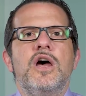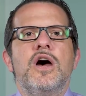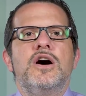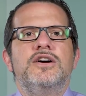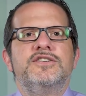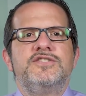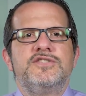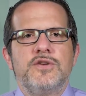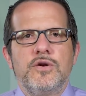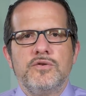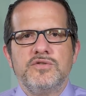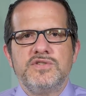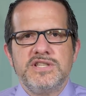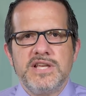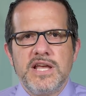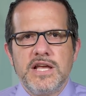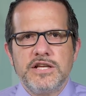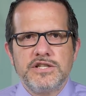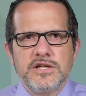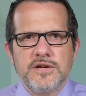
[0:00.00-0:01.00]

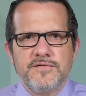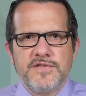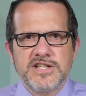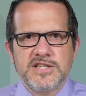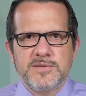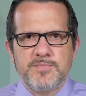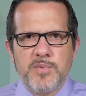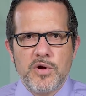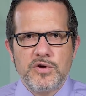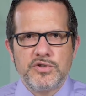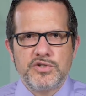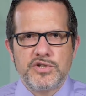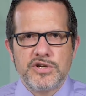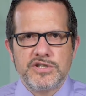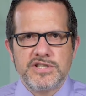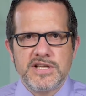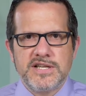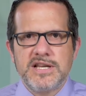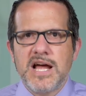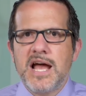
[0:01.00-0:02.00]
Association of Exposure
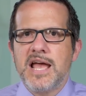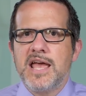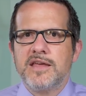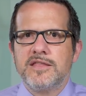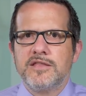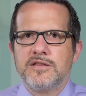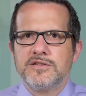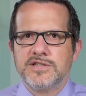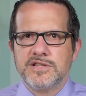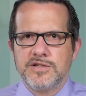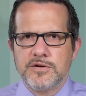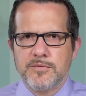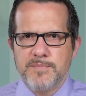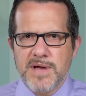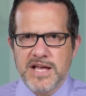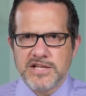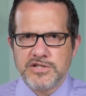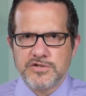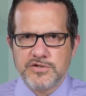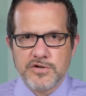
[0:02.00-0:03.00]
to
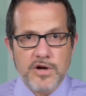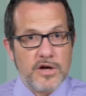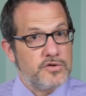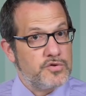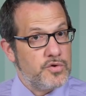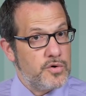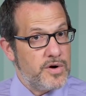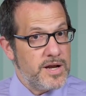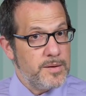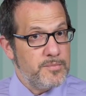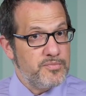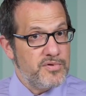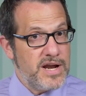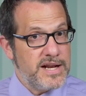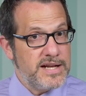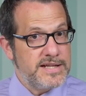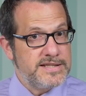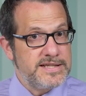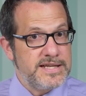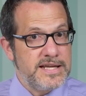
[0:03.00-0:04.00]
Diethylstilbestrol During
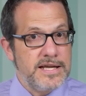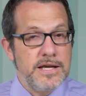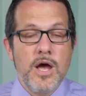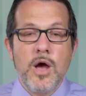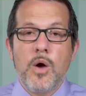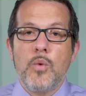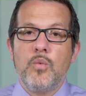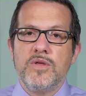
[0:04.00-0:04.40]
Pregnancy